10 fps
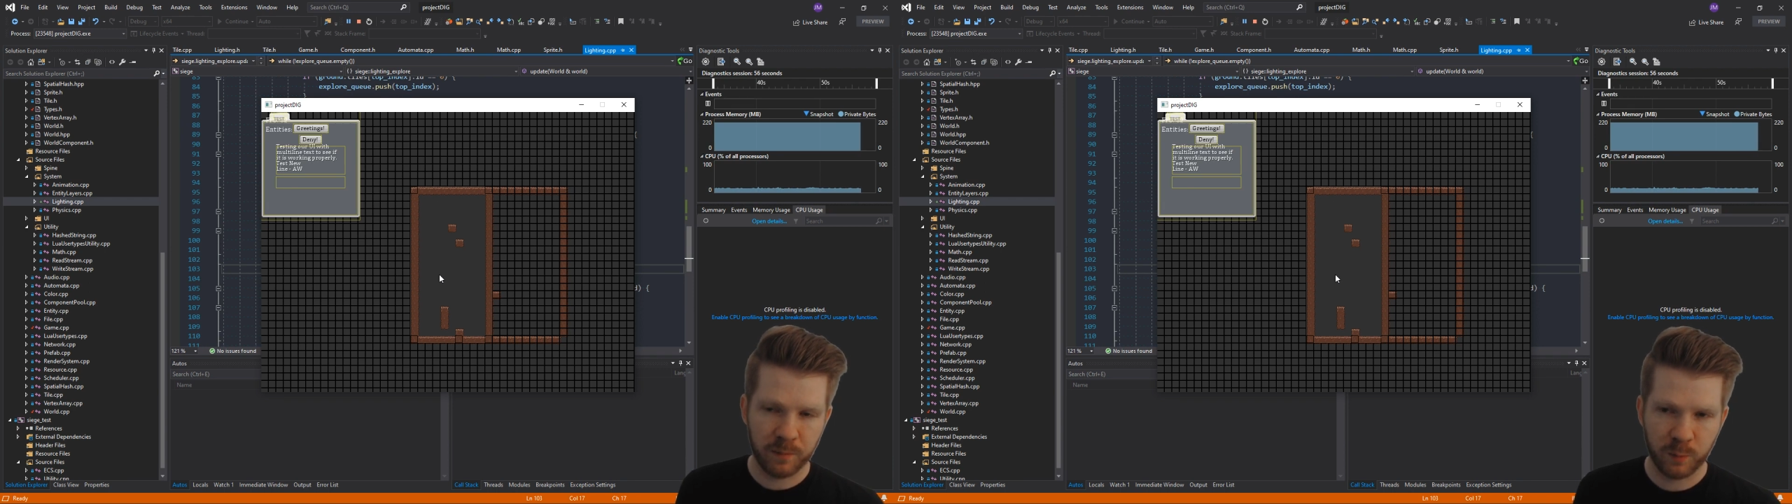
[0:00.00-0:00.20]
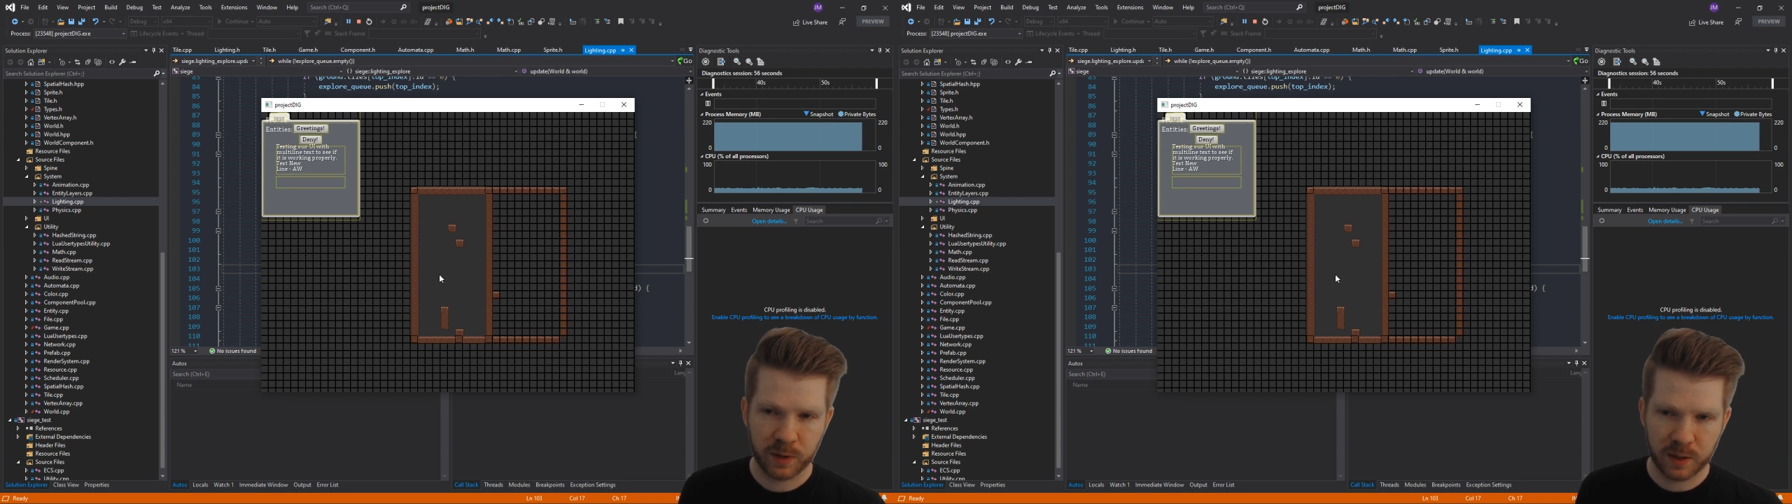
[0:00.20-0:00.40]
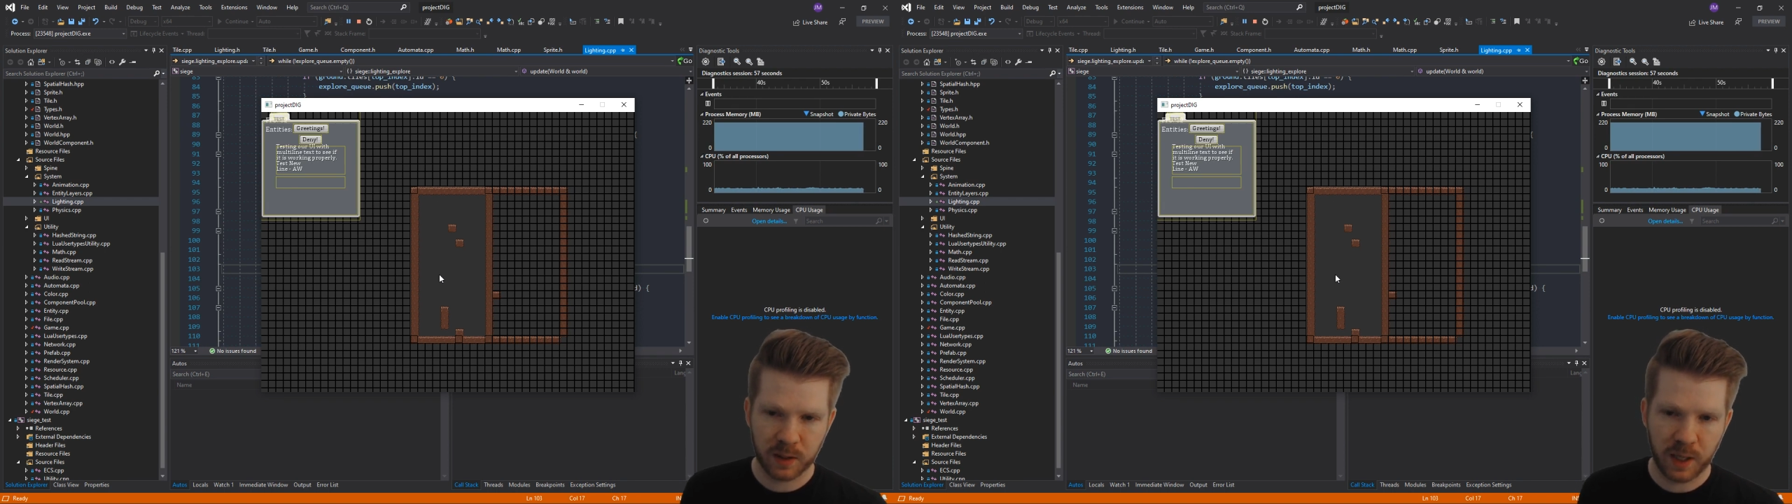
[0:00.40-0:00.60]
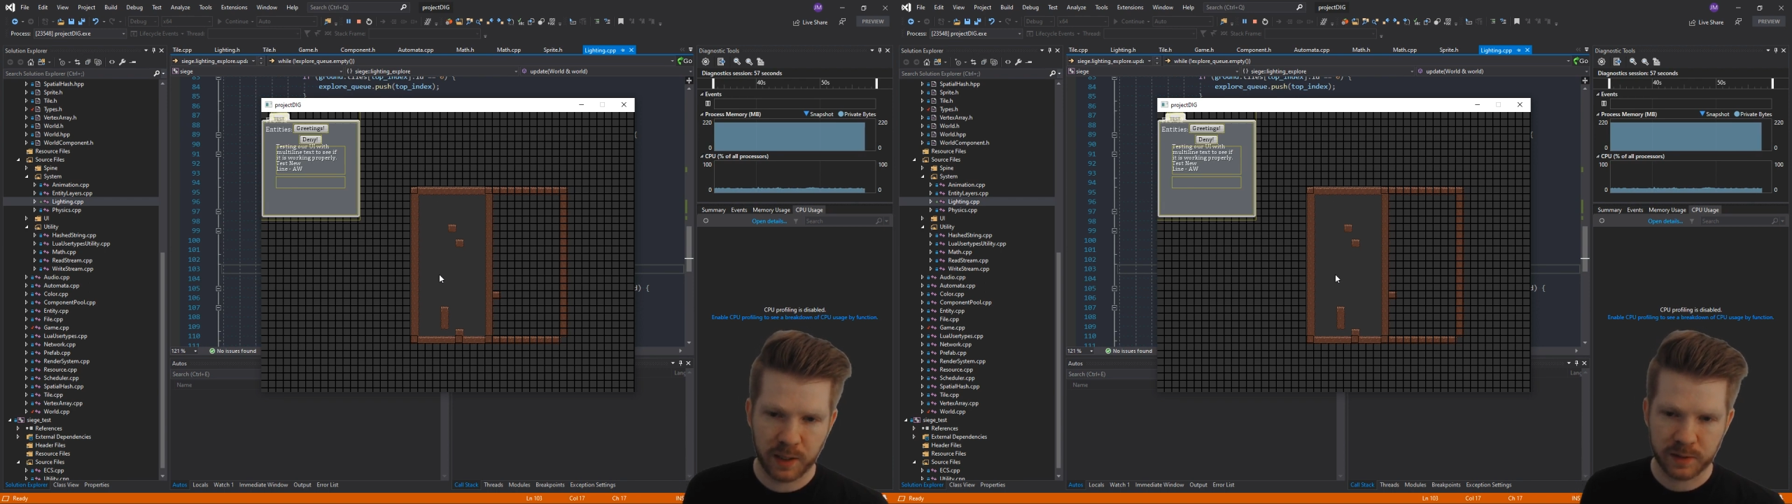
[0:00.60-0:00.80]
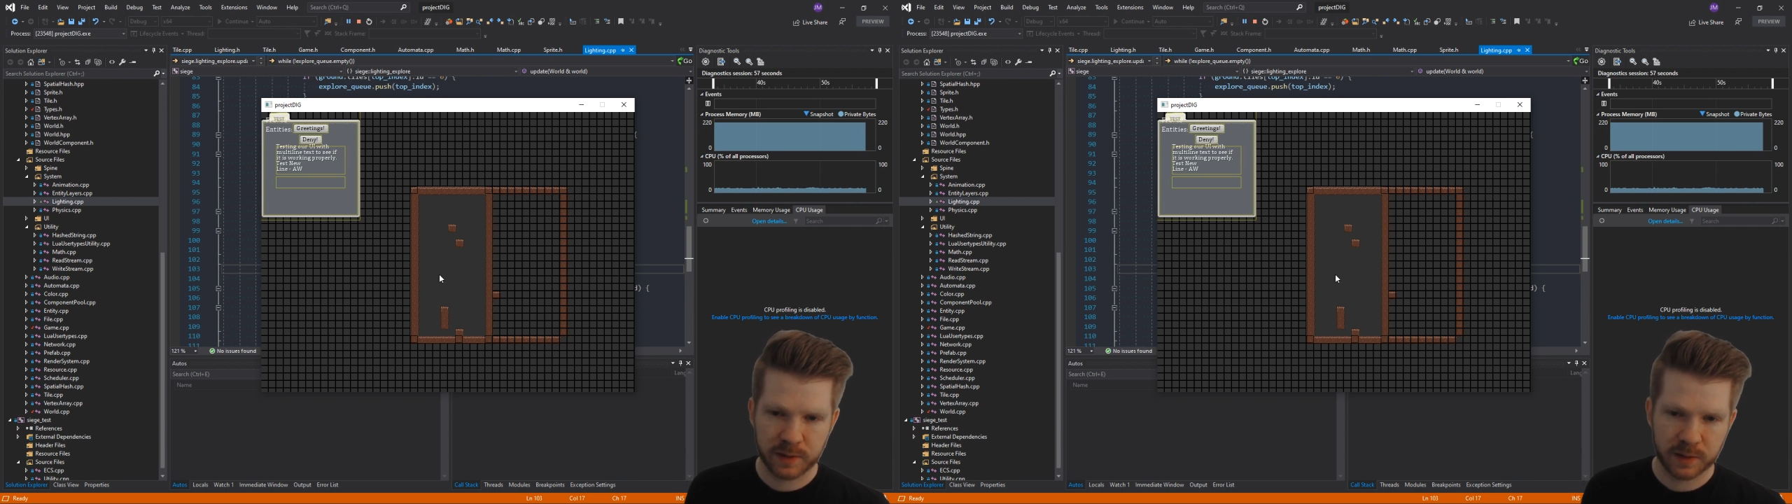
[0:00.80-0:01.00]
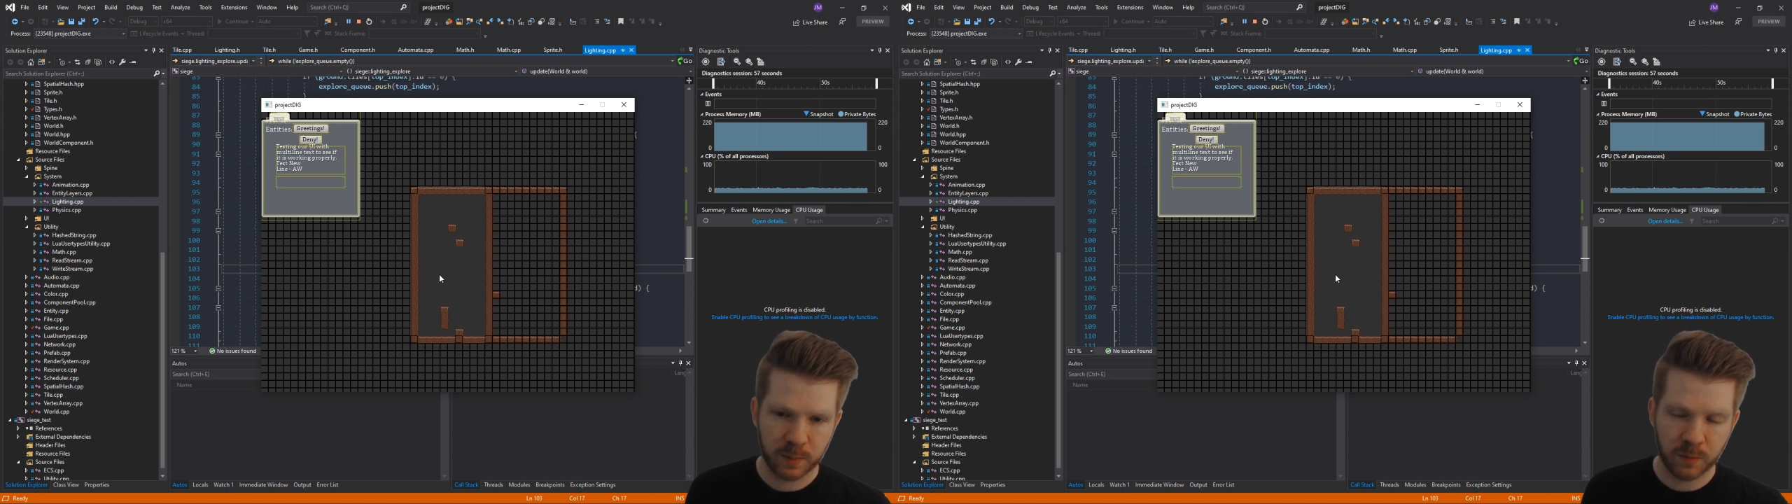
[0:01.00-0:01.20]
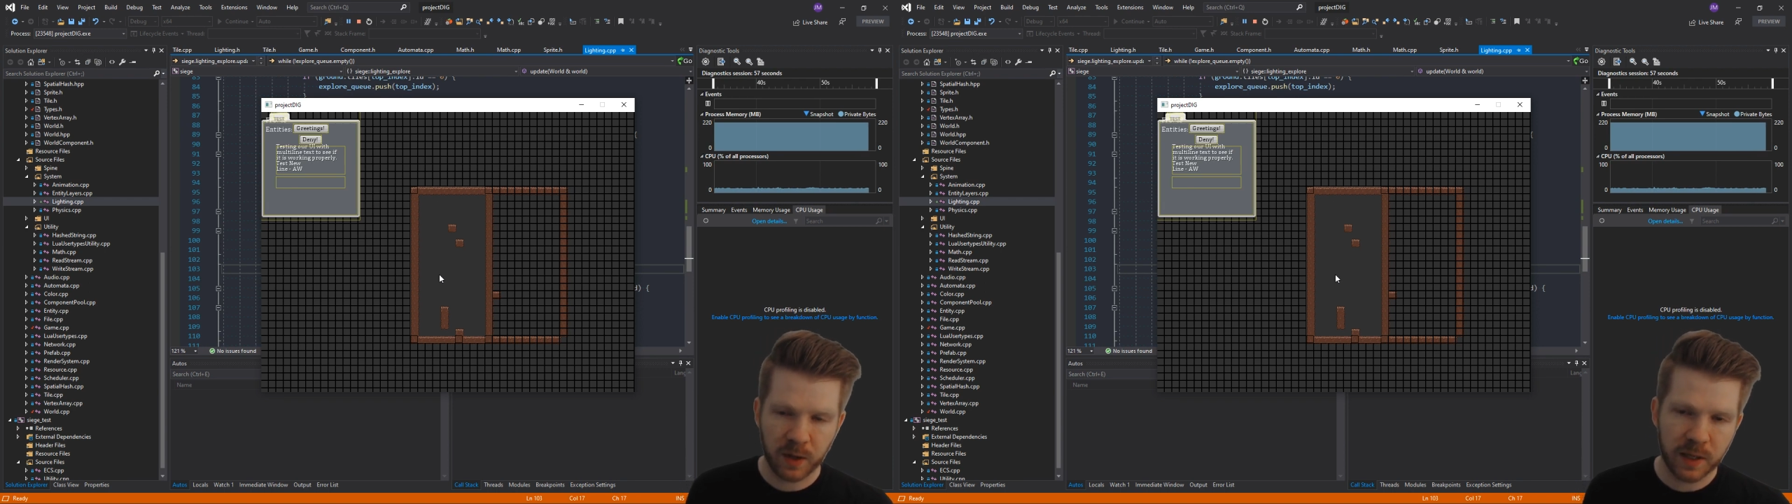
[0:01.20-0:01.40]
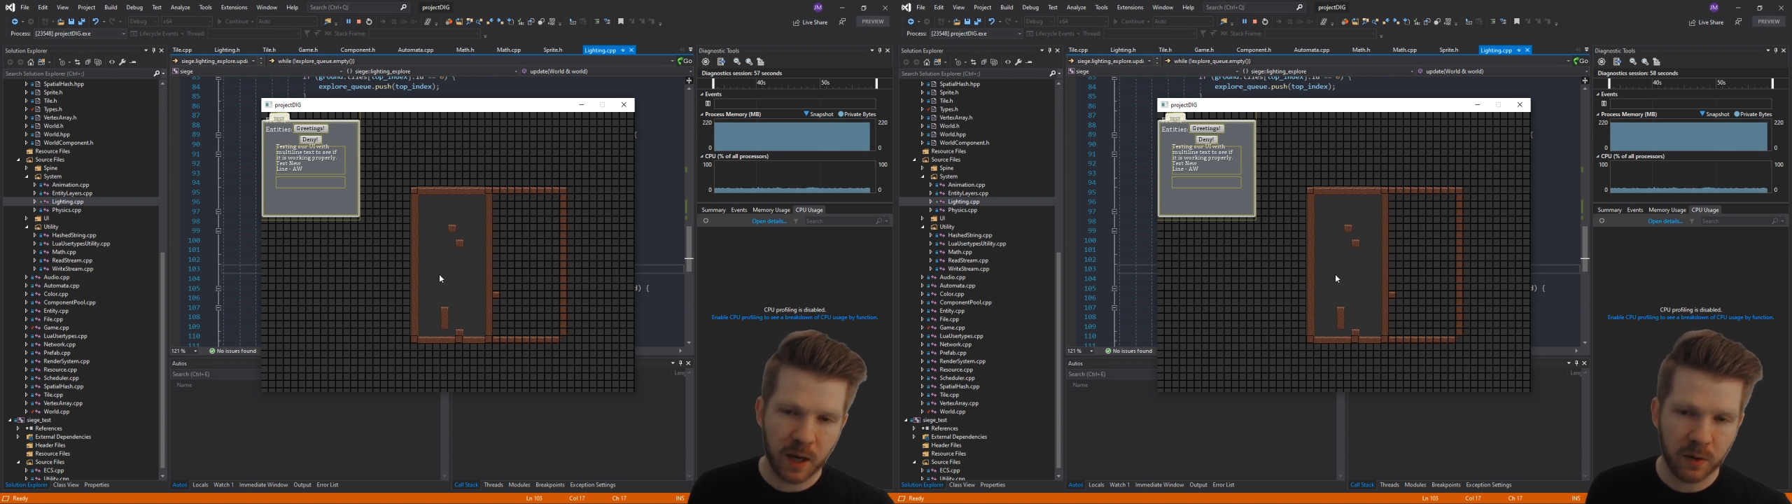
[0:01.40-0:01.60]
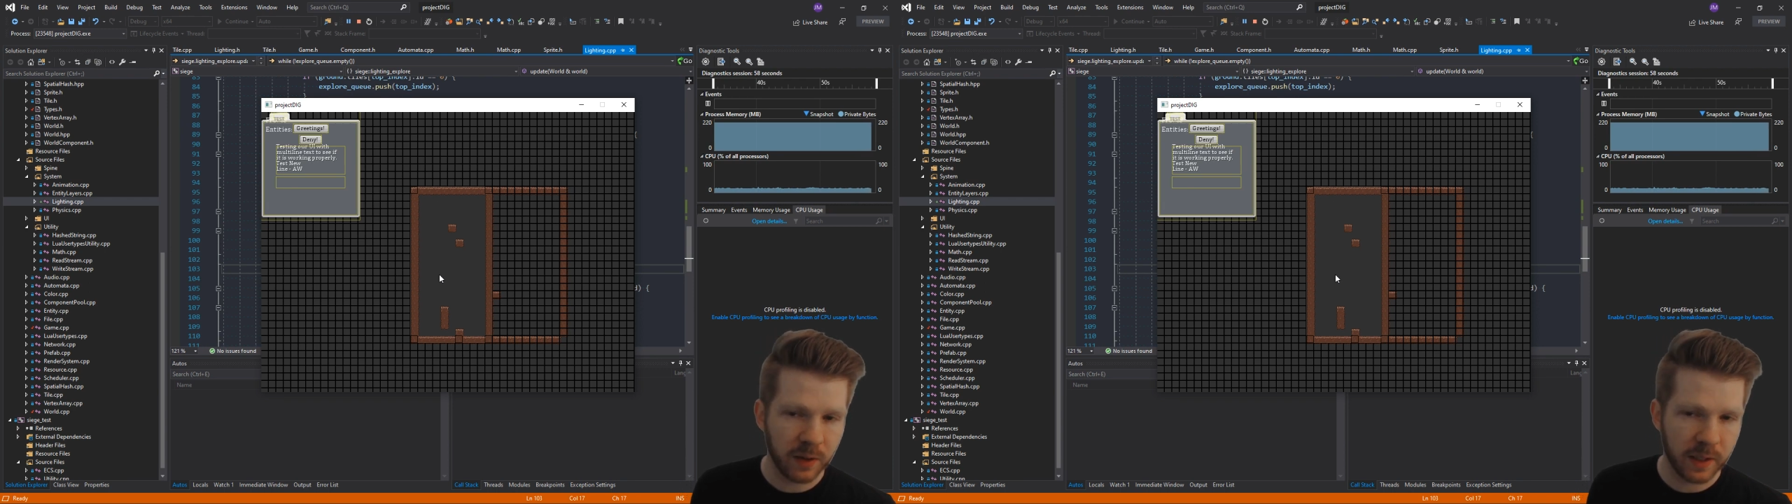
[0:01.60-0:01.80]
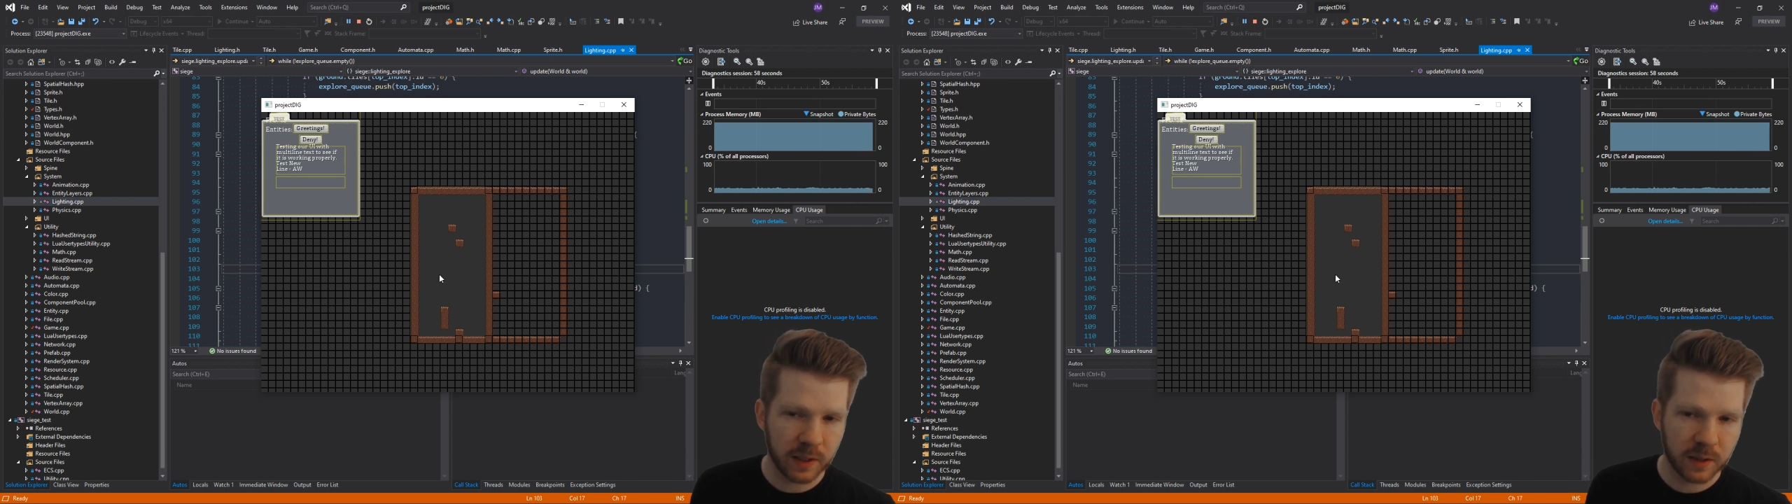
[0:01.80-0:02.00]
with the lighting system. Right now,
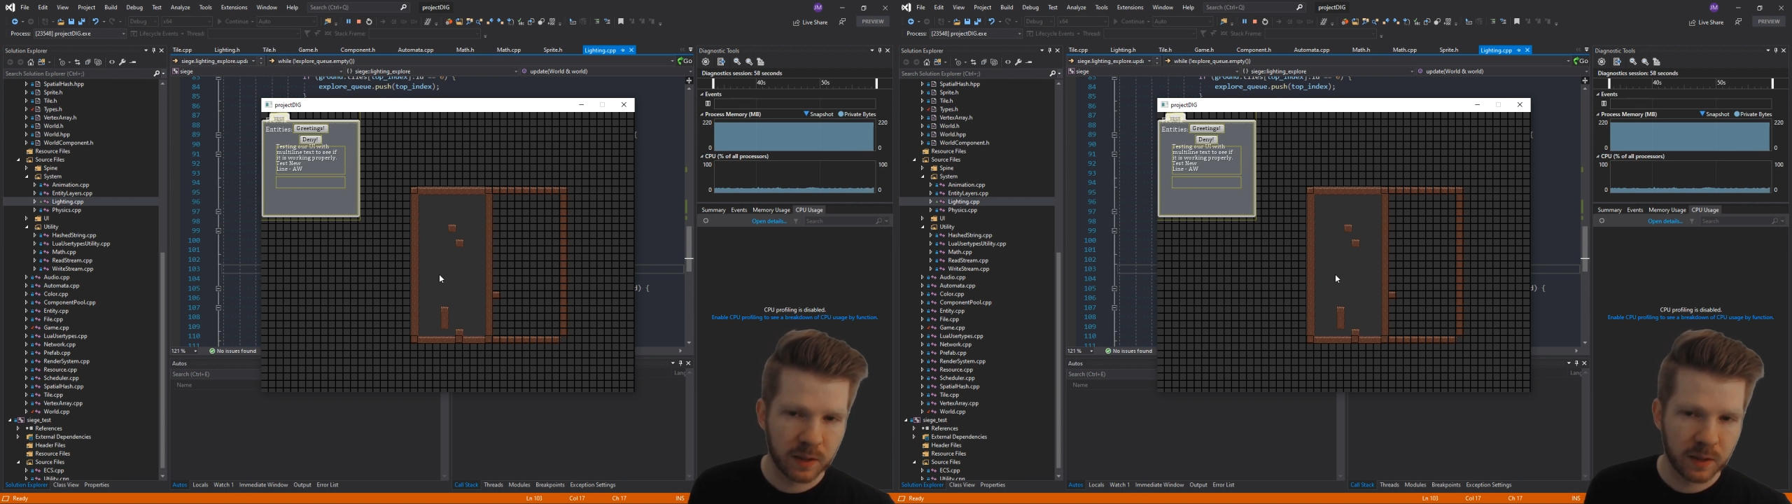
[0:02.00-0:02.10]
like